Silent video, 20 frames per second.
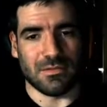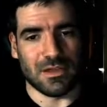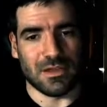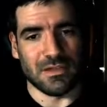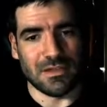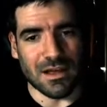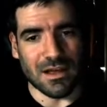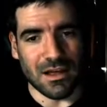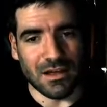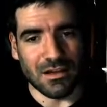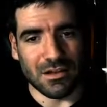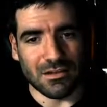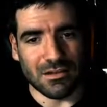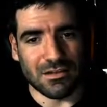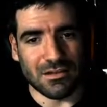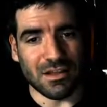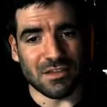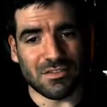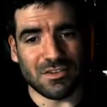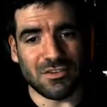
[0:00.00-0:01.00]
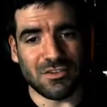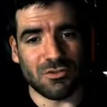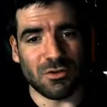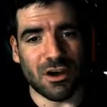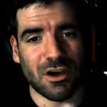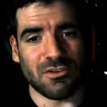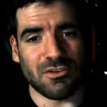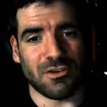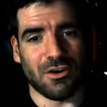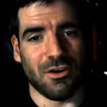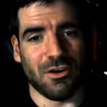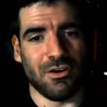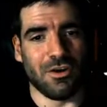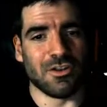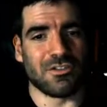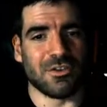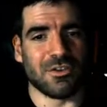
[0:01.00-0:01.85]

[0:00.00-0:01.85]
In that situation, I like